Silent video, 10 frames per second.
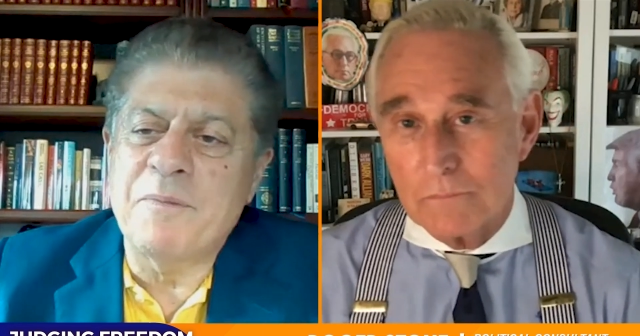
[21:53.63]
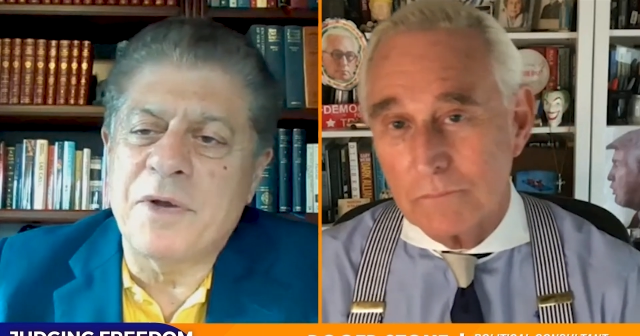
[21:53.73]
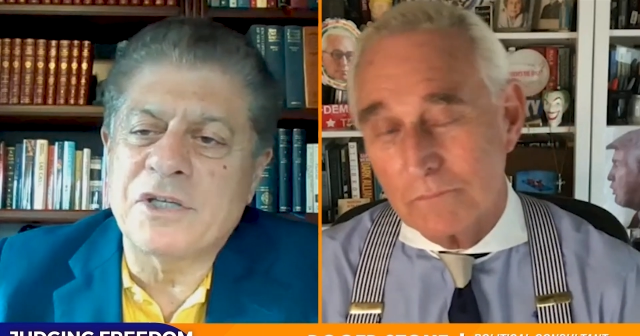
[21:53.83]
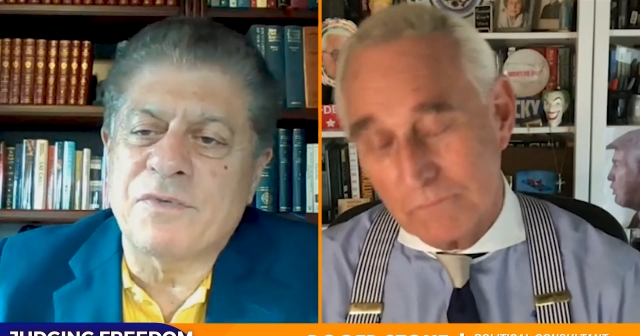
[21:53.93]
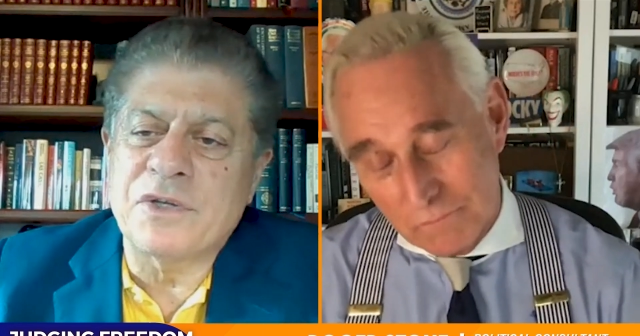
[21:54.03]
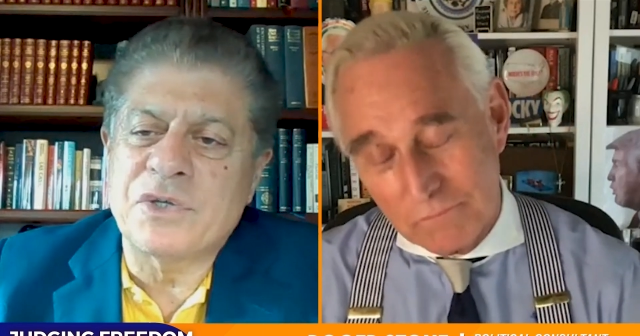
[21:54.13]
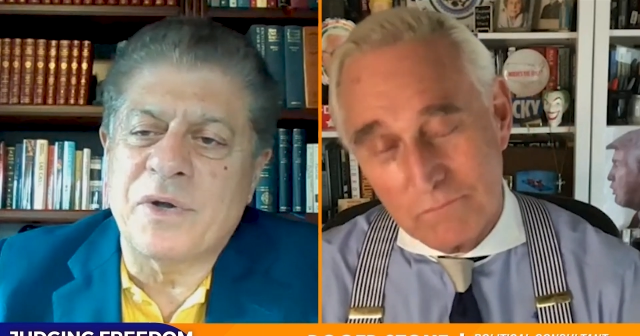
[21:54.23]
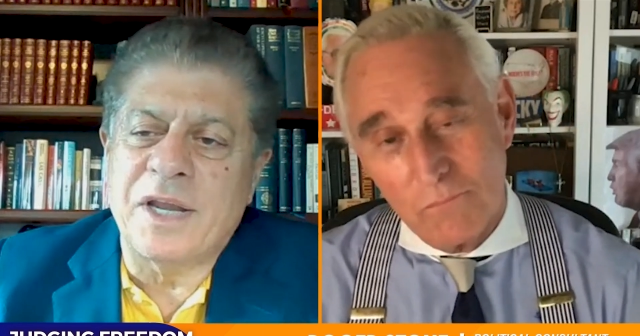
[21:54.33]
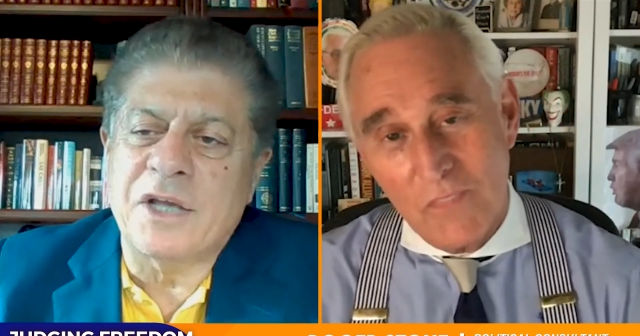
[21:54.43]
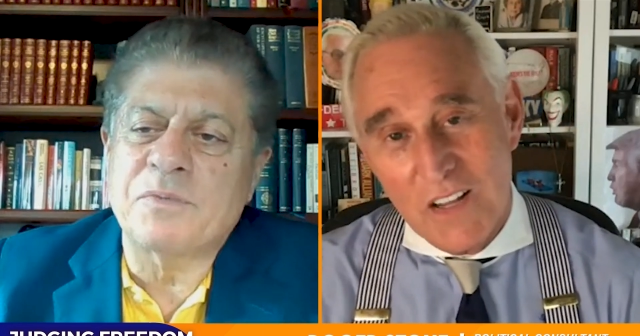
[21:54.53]
Speaker 1: much for
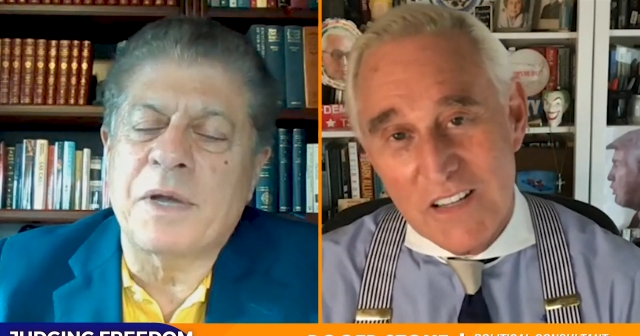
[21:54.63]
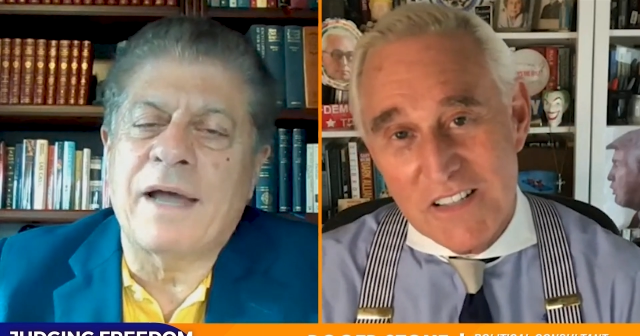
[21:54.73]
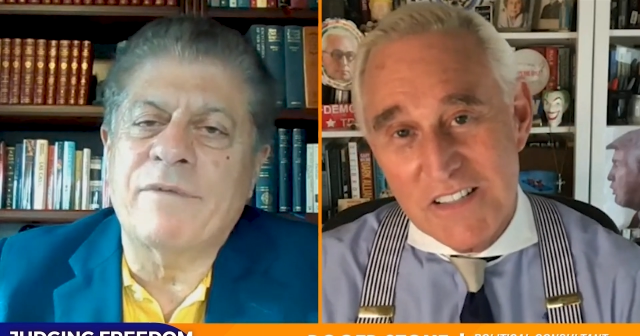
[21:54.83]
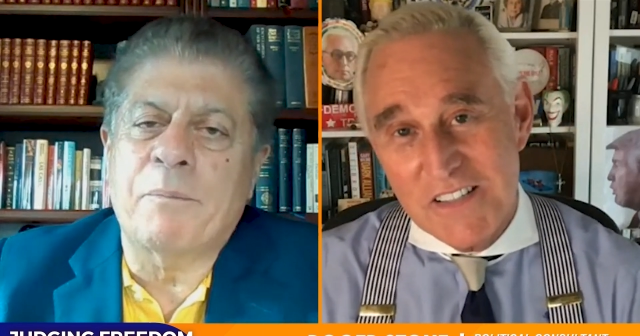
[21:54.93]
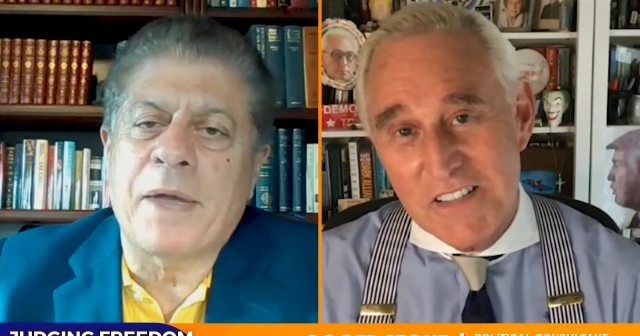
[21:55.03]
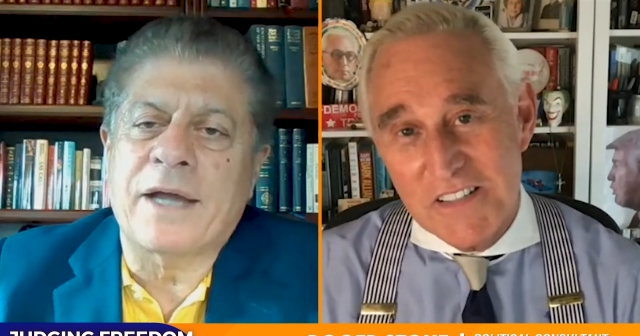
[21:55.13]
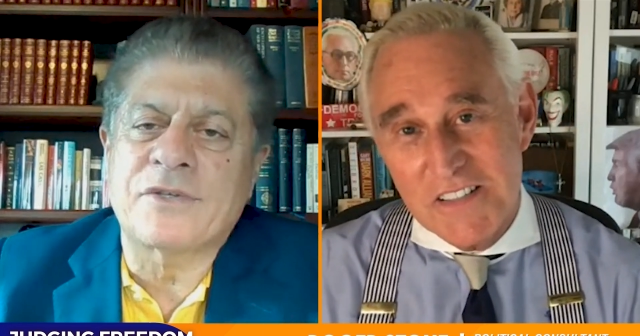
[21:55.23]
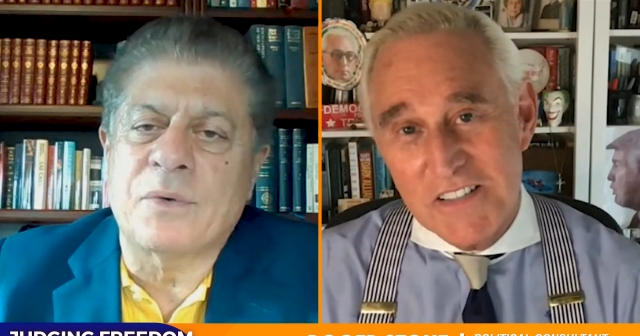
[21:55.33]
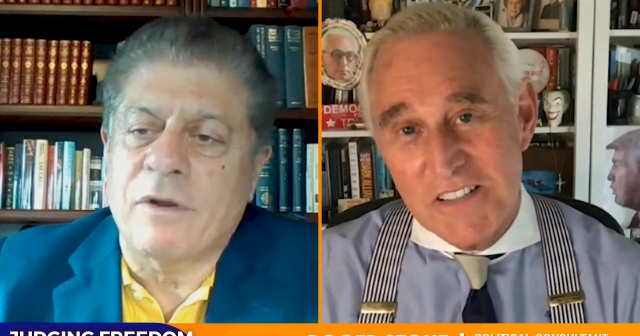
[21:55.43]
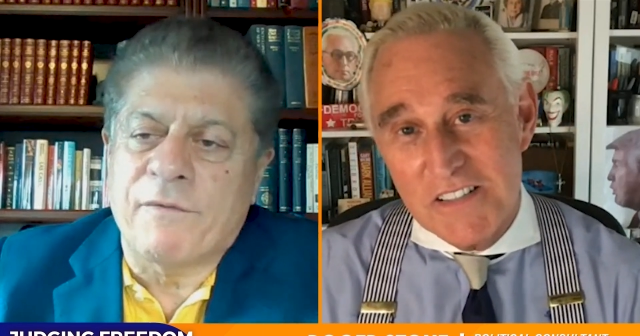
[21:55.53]
joining us. We'll have you back
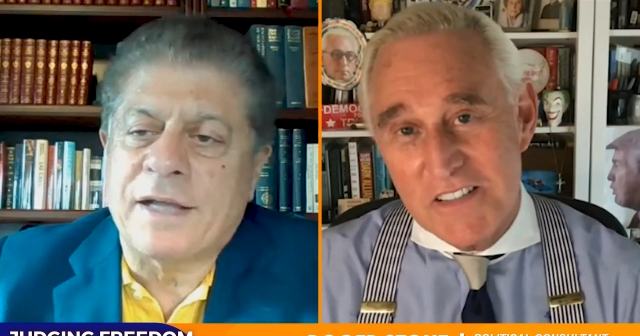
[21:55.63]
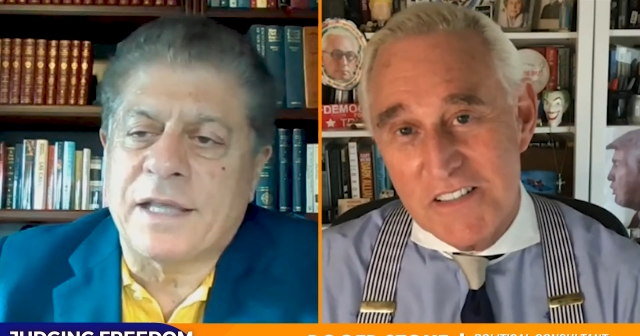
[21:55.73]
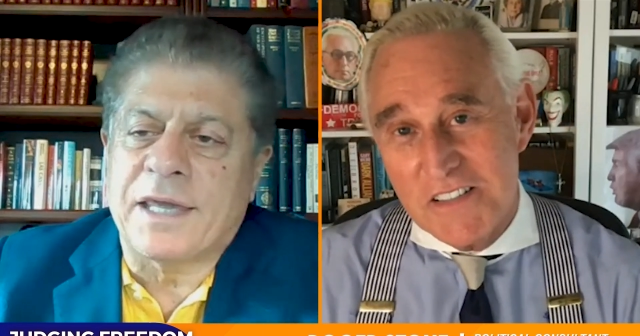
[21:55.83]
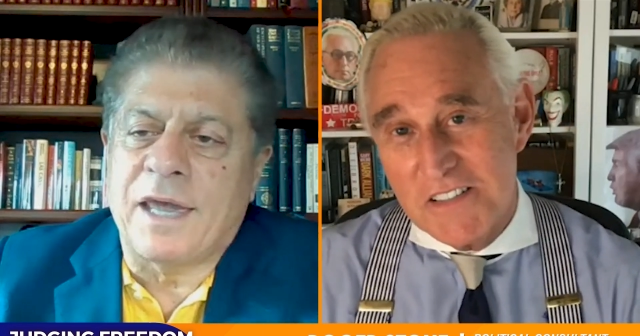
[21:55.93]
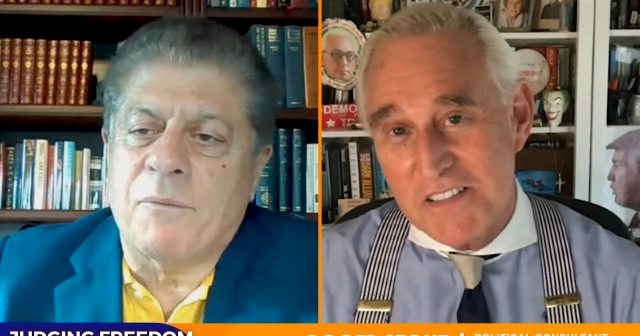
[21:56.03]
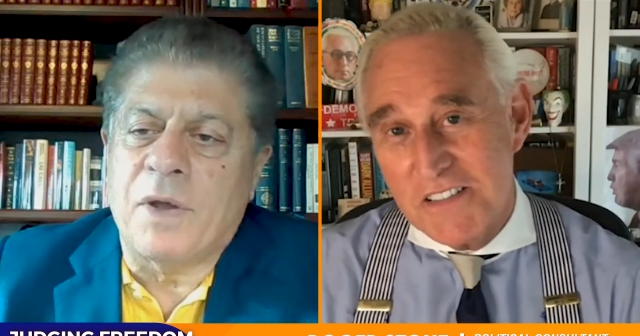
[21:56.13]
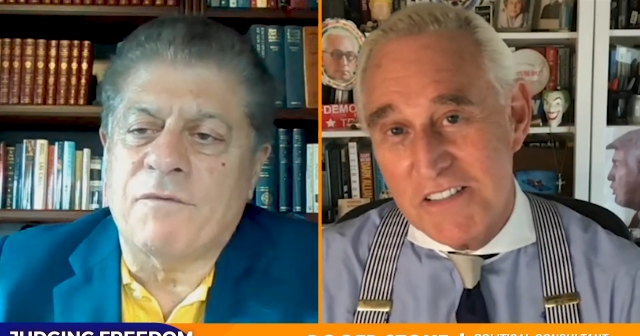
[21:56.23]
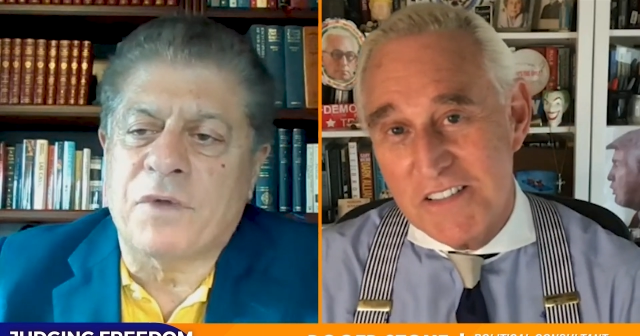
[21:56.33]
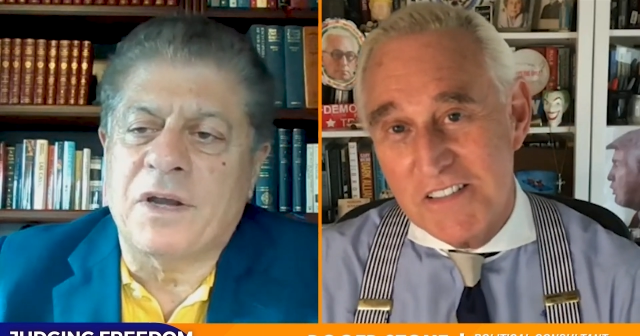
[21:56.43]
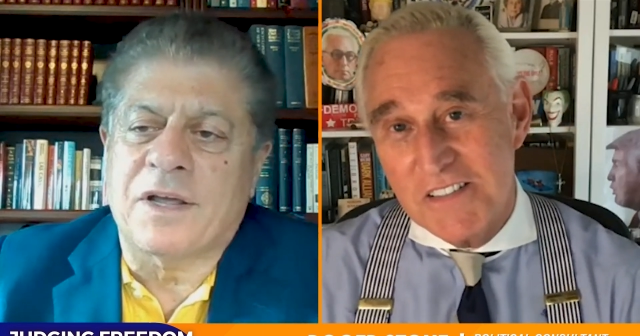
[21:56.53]
soon. In fact, I can't
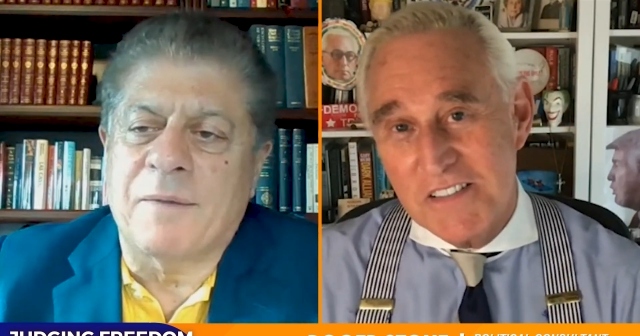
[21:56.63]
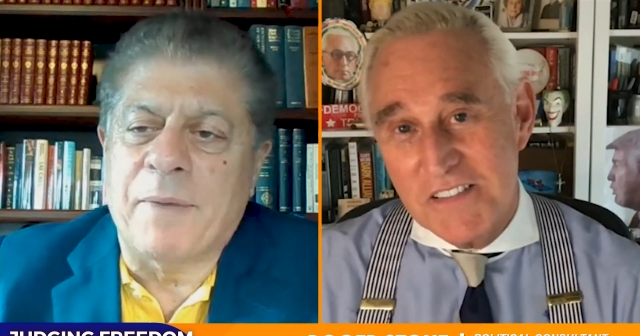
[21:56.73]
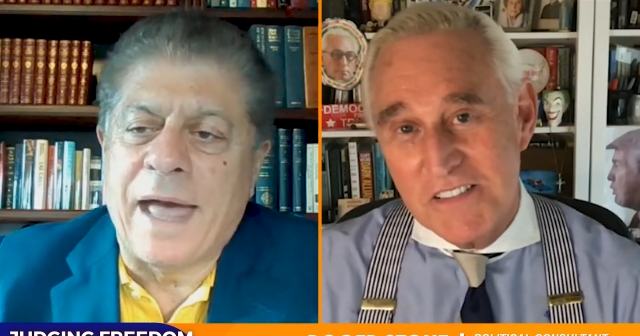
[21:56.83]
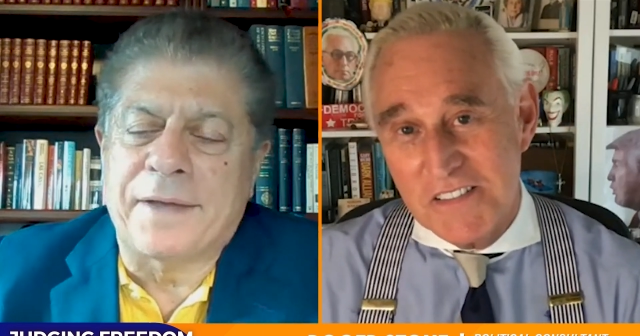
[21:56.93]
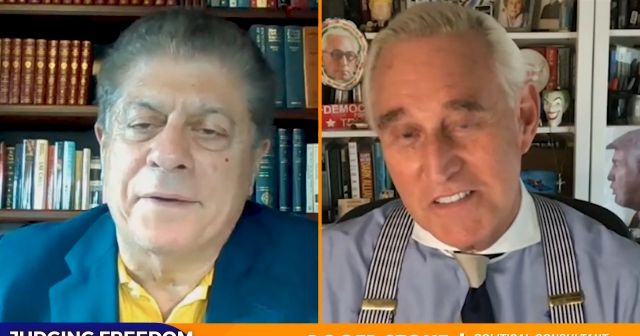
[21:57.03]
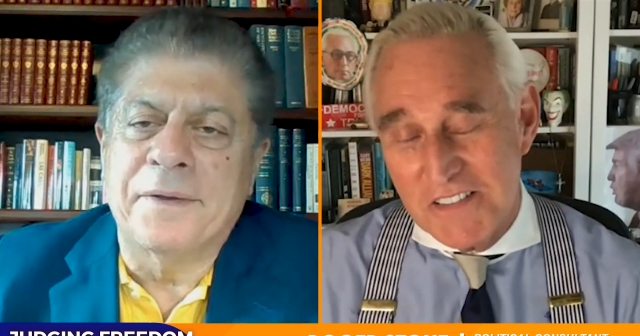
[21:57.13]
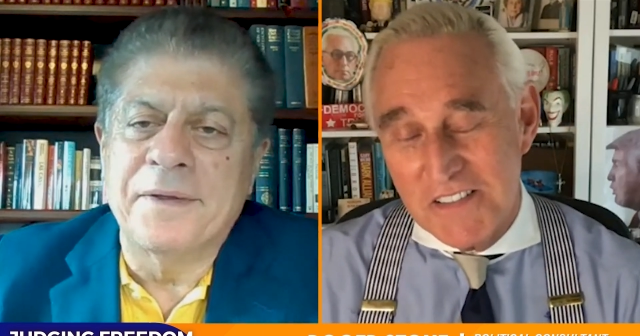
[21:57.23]
wait for you to come back.